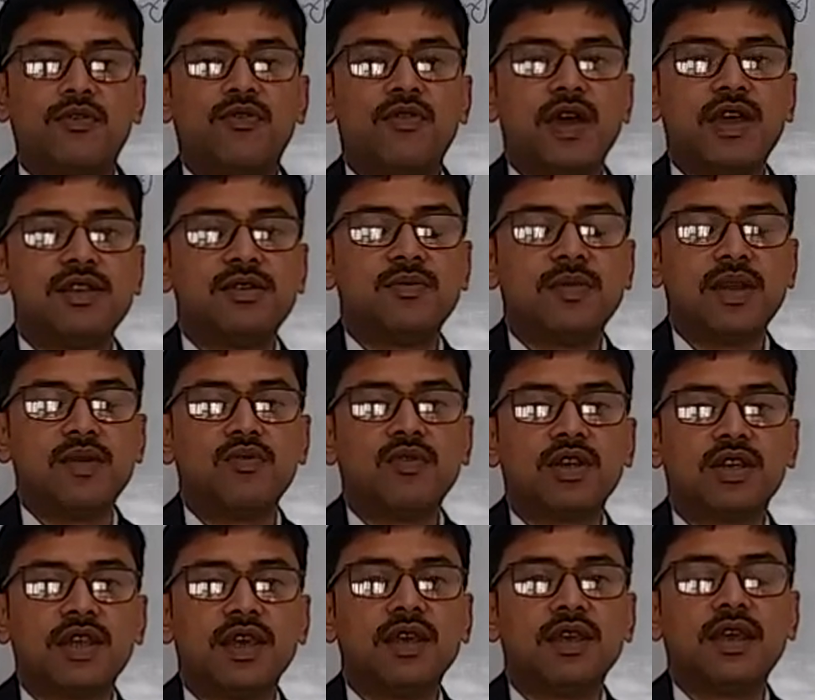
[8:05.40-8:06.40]
wise men
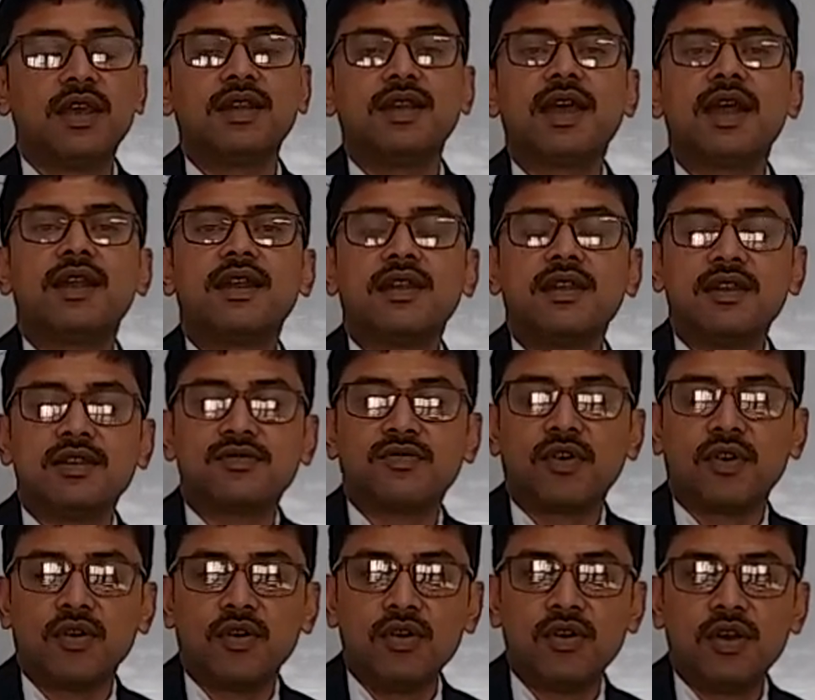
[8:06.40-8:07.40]
were thinking that it is
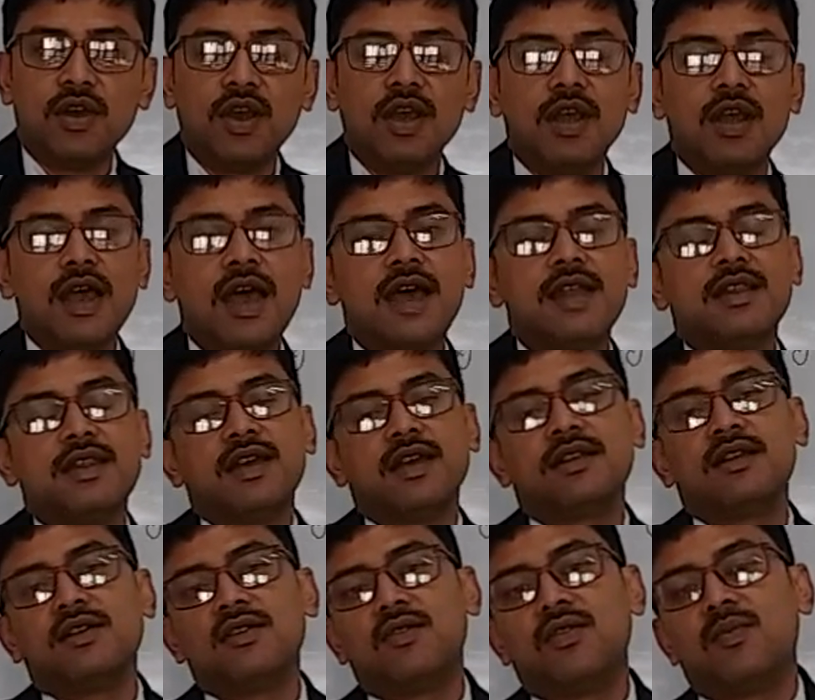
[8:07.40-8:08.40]
for good, and the
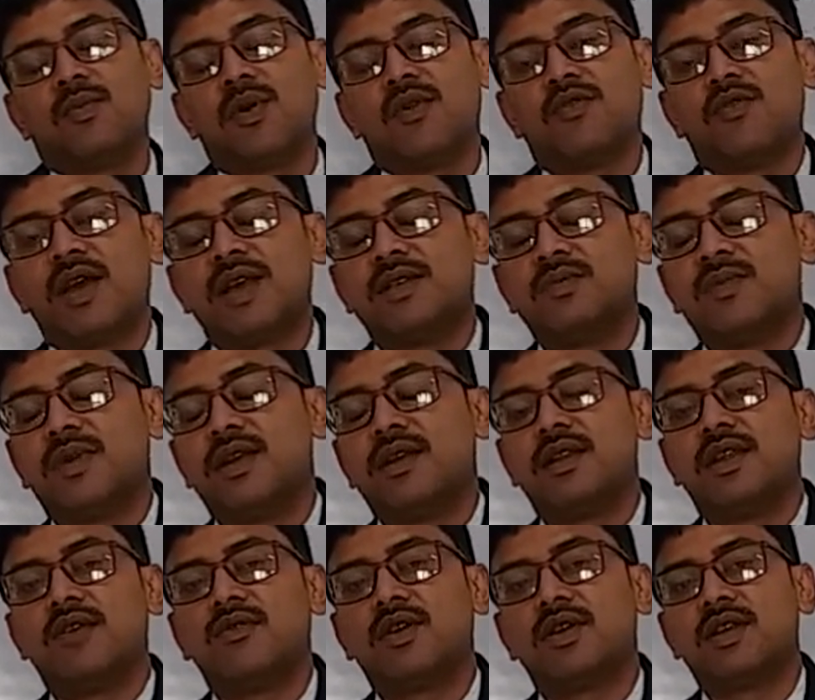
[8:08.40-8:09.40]
other group of wise men,
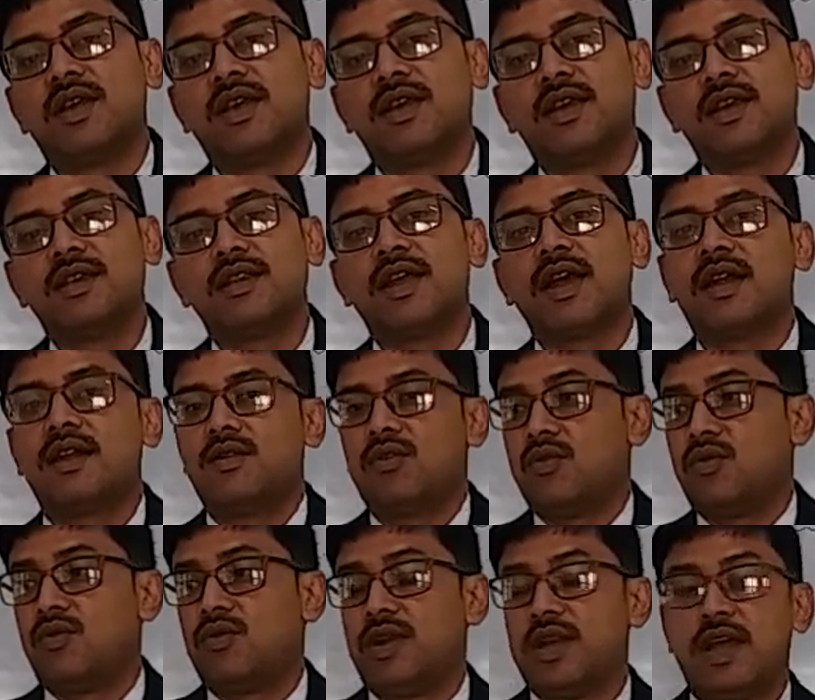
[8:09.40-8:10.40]
they were thinking that
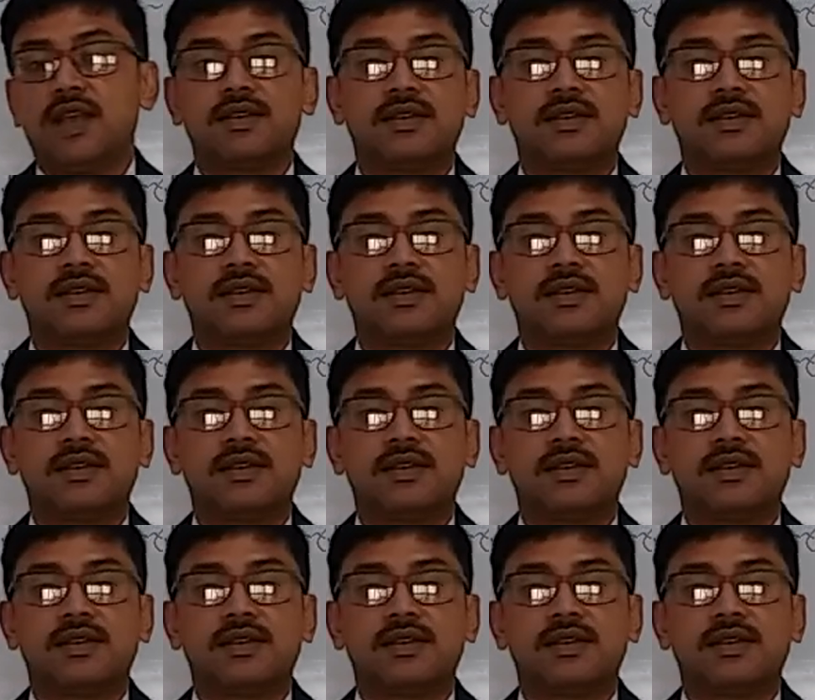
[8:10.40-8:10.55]
no, it has